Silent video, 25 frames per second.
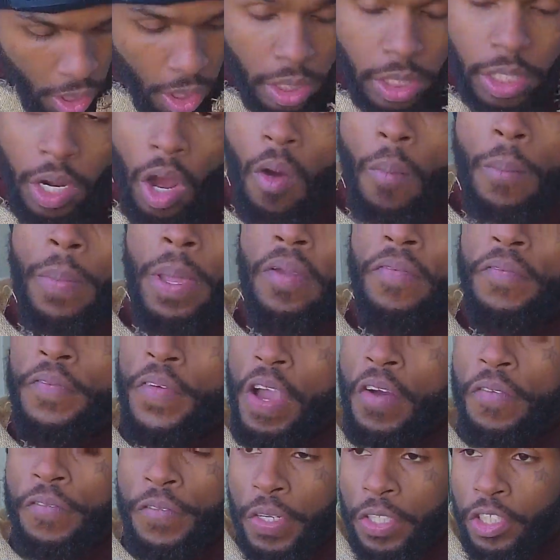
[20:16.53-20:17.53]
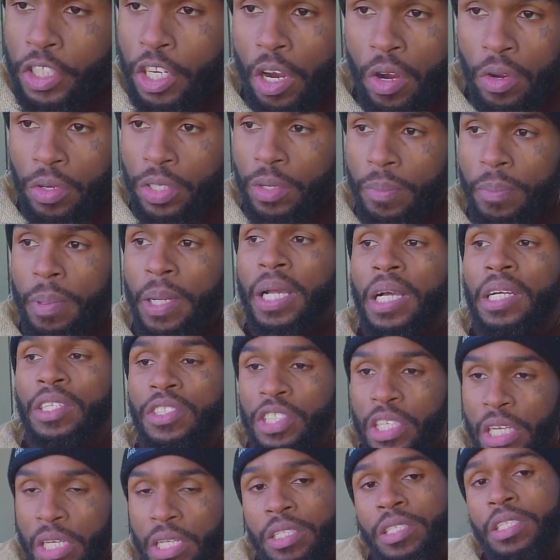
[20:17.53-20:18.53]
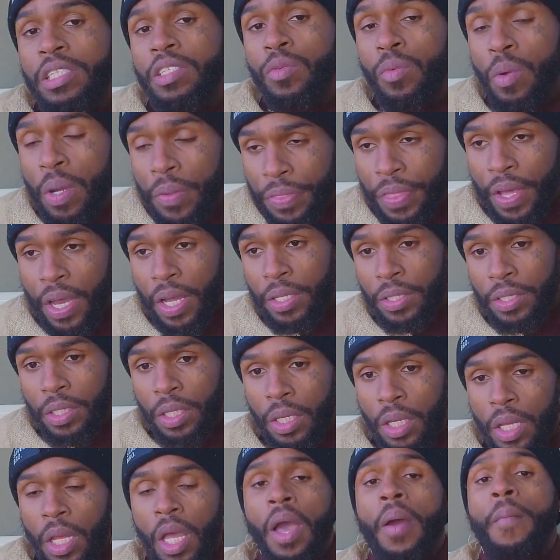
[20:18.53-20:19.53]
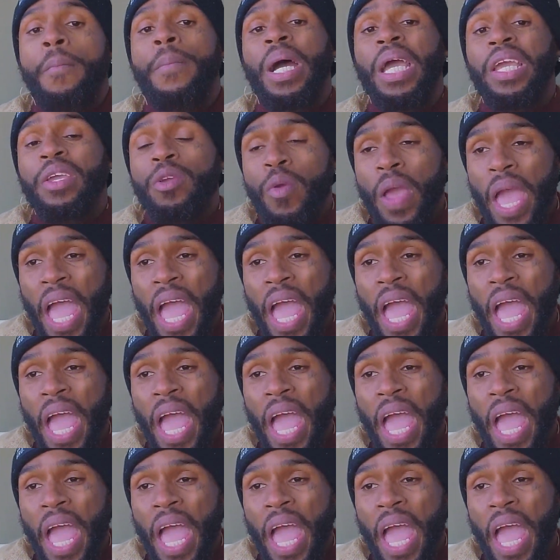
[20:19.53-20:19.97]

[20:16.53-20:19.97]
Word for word: Don't be fearful, church, because Jesus is with us. But you